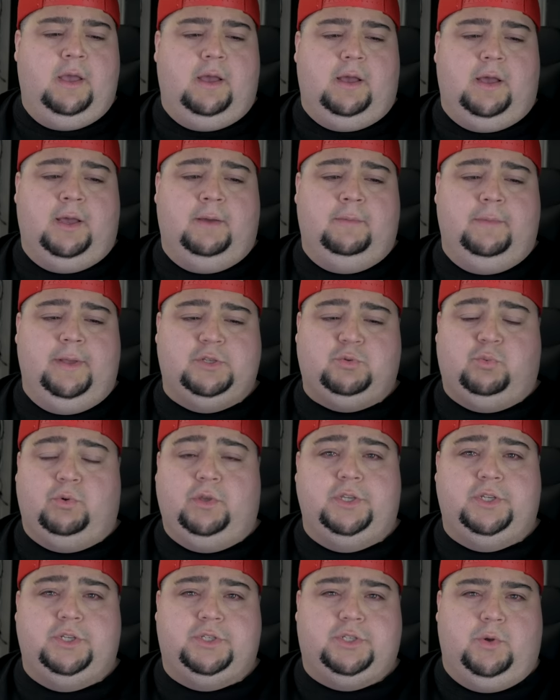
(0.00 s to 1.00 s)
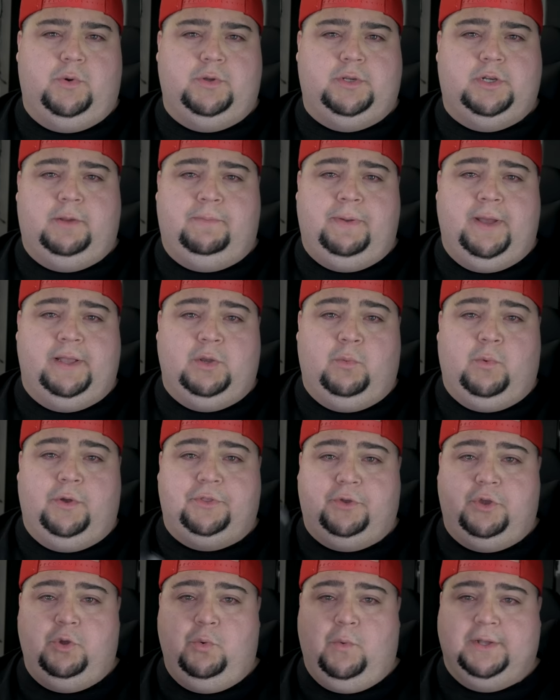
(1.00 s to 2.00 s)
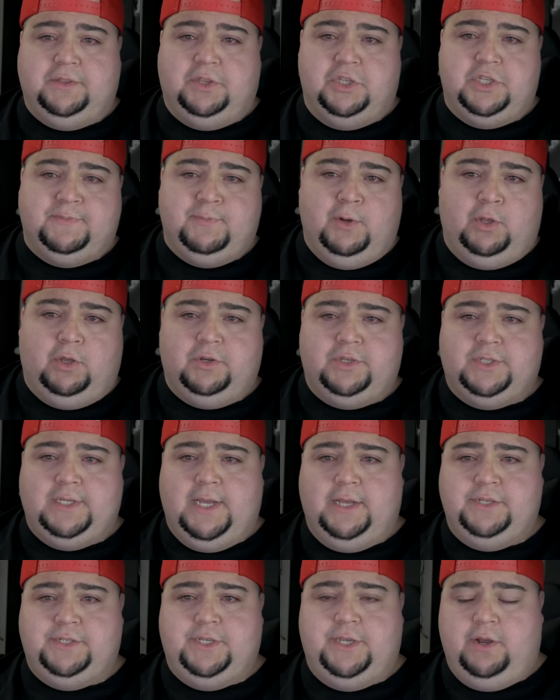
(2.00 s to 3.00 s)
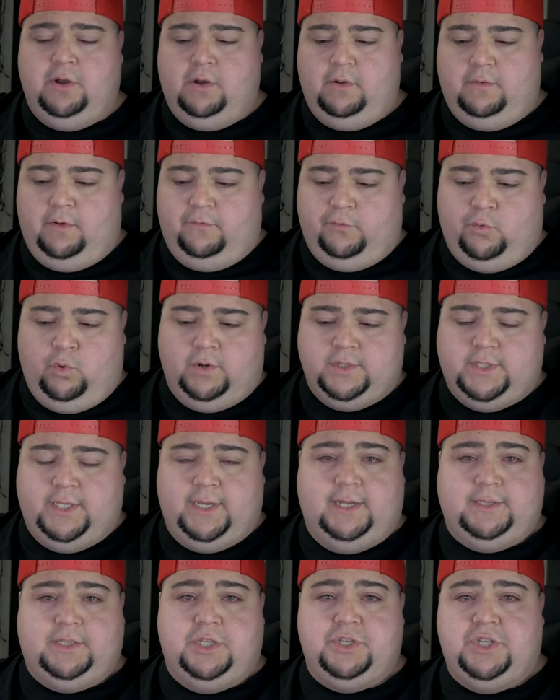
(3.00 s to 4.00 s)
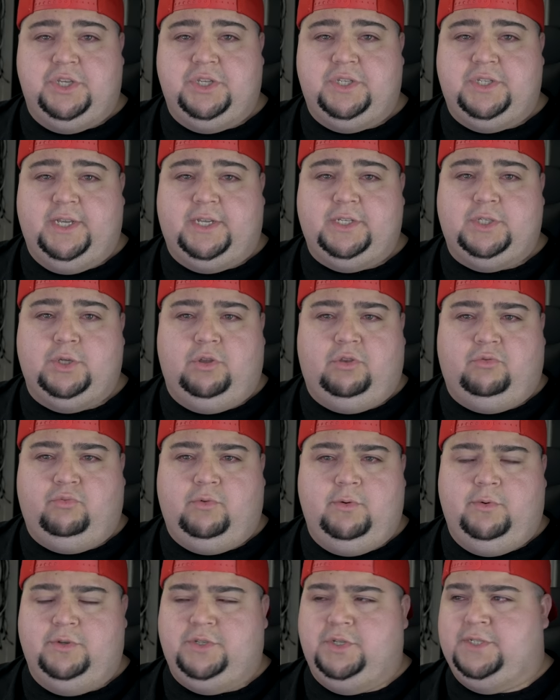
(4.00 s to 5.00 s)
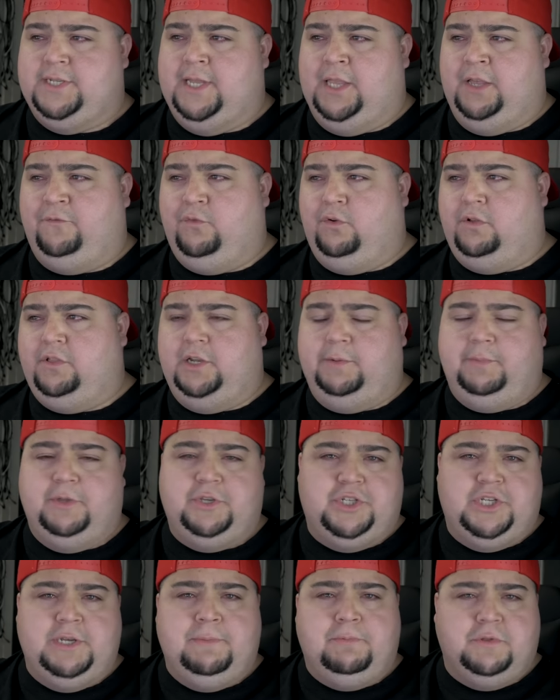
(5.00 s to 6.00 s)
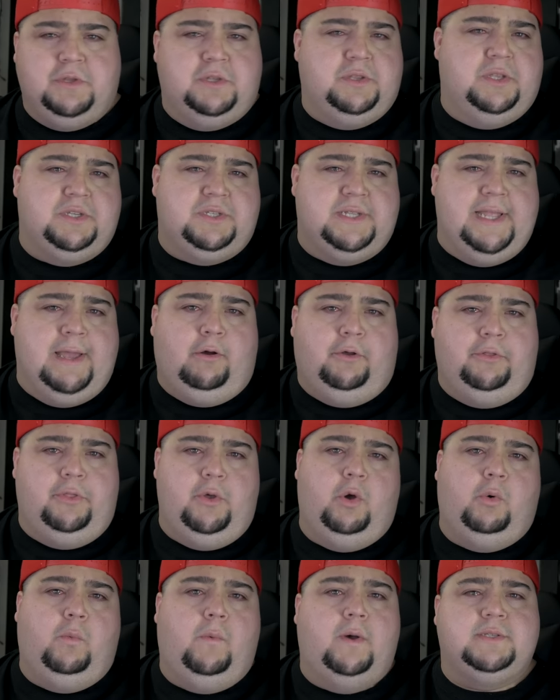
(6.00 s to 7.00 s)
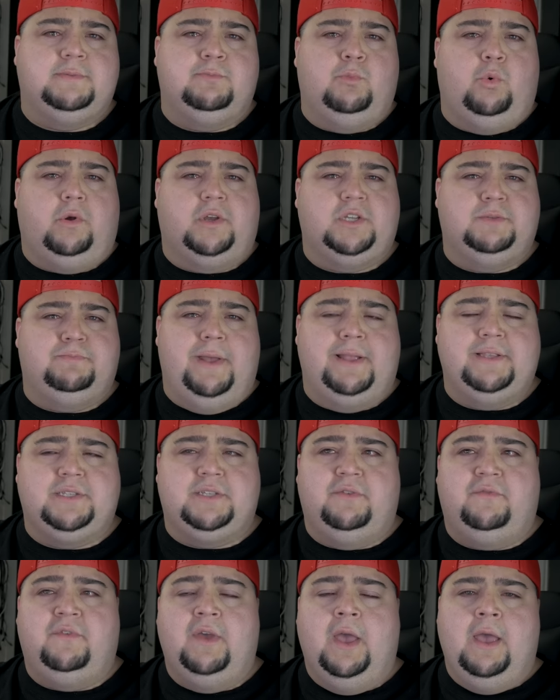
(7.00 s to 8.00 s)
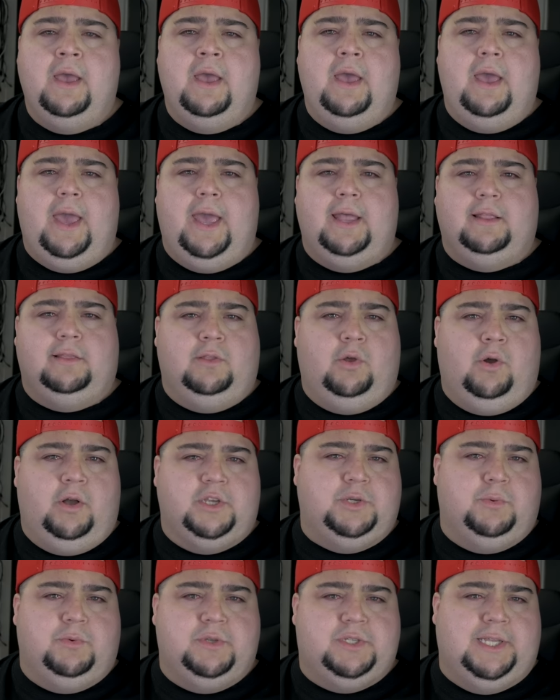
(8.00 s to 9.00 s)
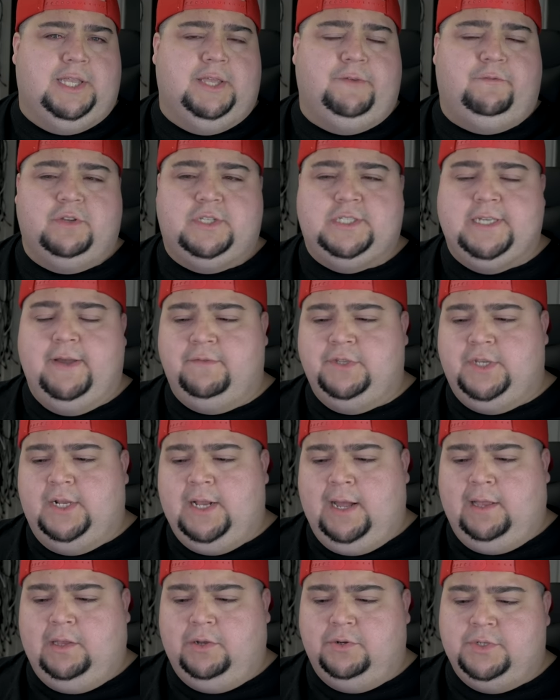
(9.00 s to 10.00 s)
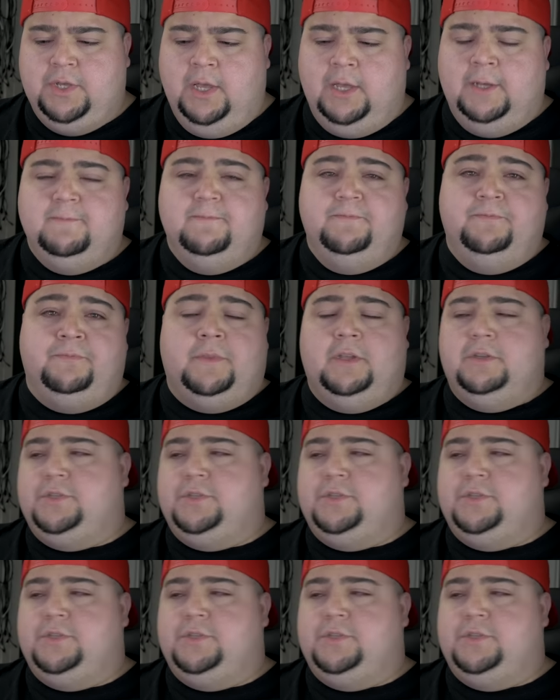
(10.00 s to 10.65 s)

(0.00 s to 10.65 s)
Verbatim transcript: It's really just going to depend on whether you want the smaller size here. Of course, they got the G603, which is selling for a little bit cheaper than this now, although it was more expensive at launch. It was selling for $70.